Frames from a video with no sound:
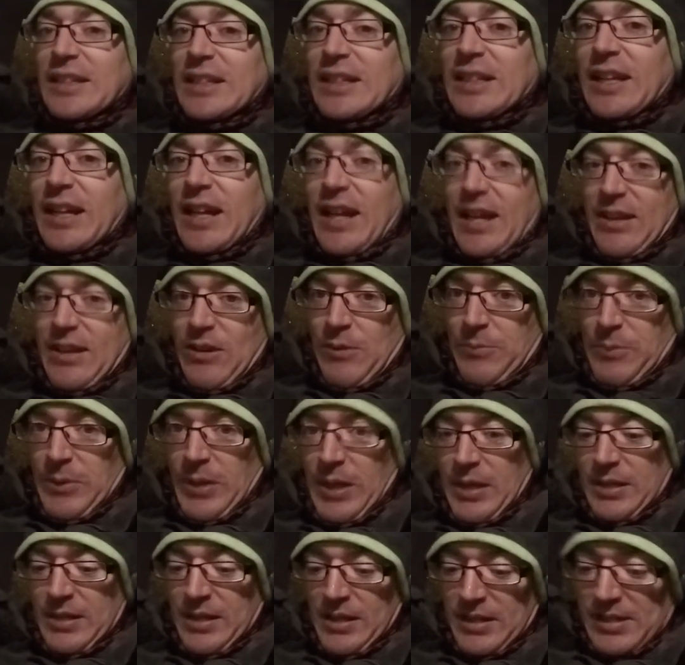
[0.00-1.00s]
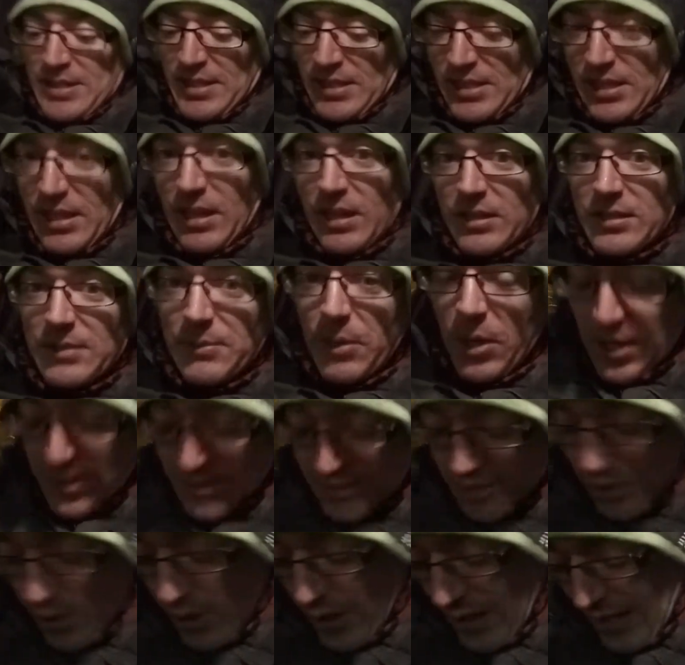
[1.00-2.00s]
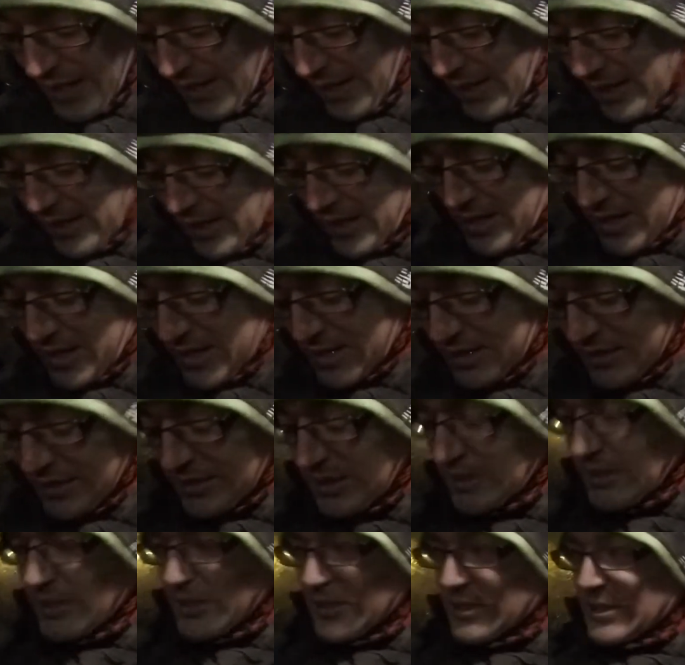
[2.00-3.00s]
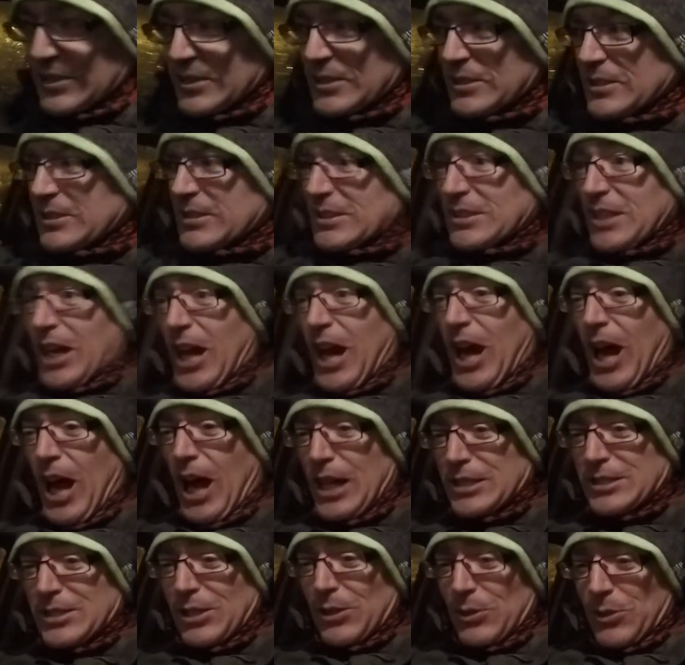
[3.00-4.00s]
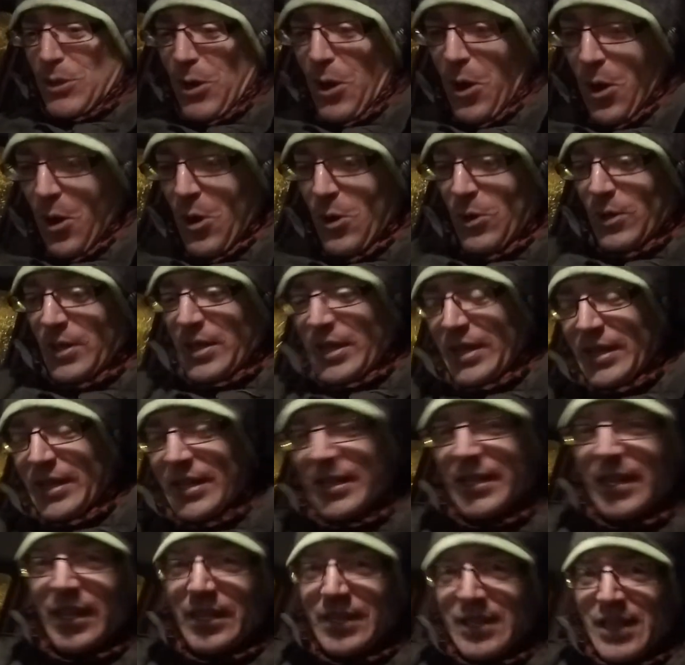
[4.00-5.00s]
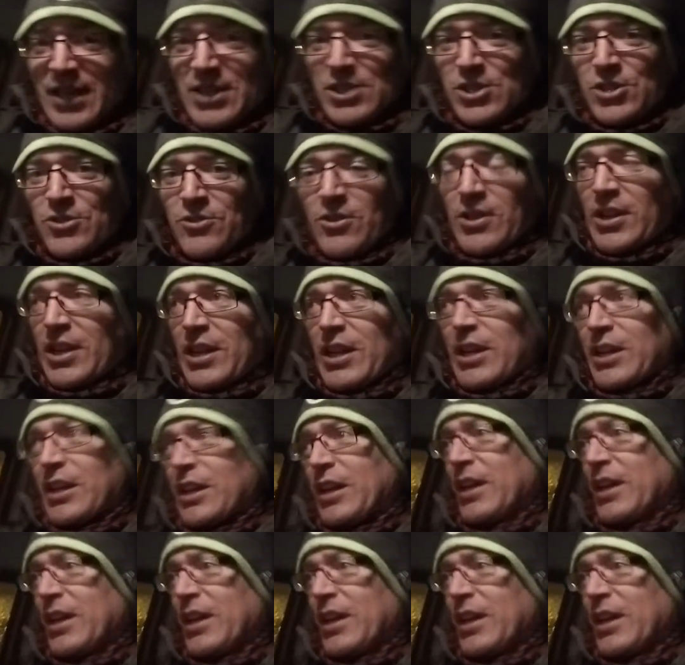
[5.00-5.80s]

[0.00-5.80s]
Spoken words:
and up again at 6 o'clock in the morning. So, God, it's so cold. Get the engine running.